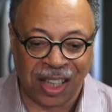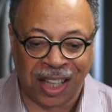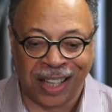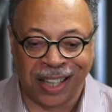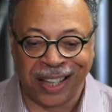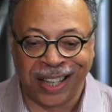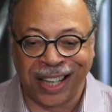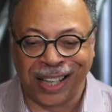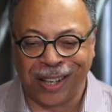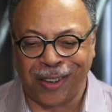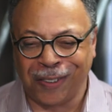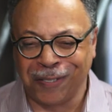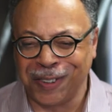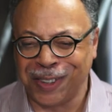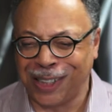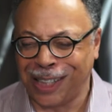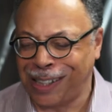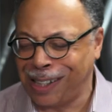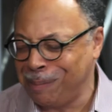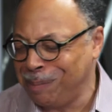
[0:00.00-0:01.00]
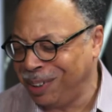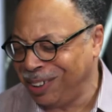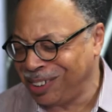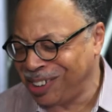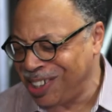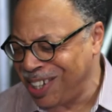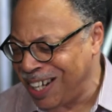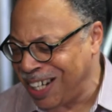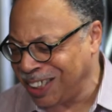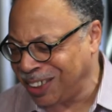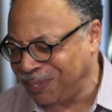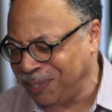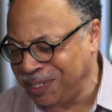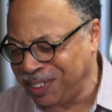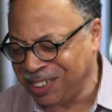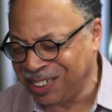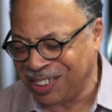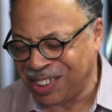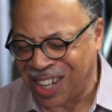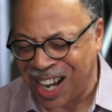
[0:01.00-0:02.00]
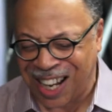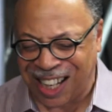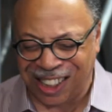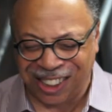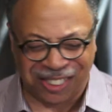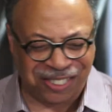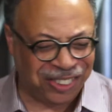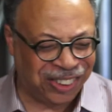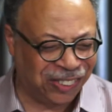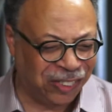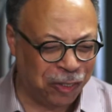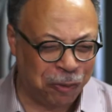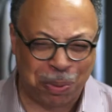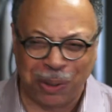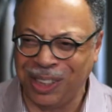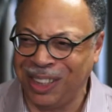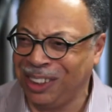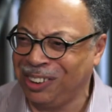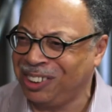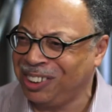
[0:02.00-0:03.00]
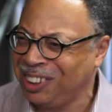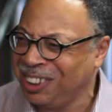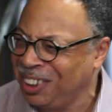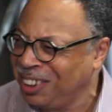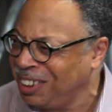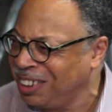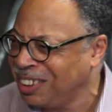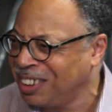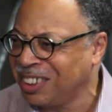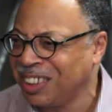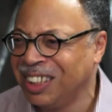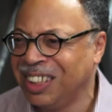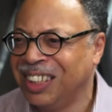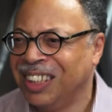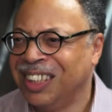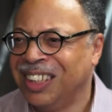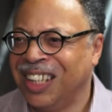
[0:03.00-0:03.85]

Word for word: Uh, and all of a sudden I'm in a class with guys who are doing PhDs.